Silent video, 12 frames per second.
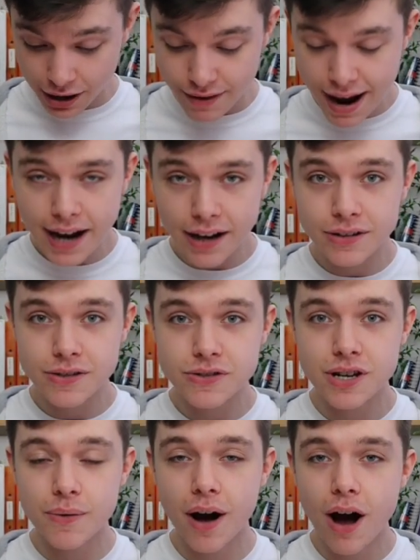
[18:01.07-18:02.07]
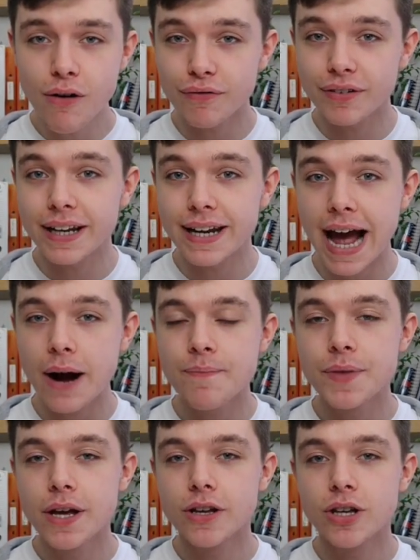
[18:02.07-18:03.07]
correct, so hopefully now
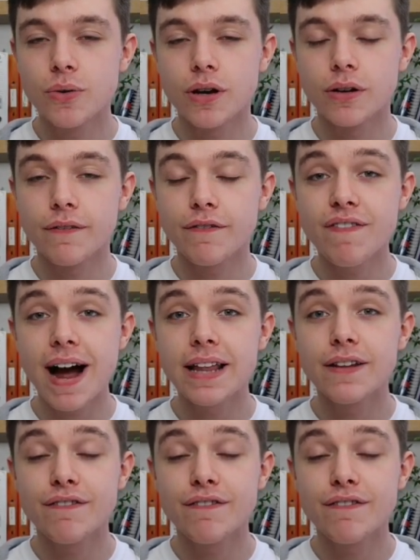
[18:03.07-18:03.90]
you can find the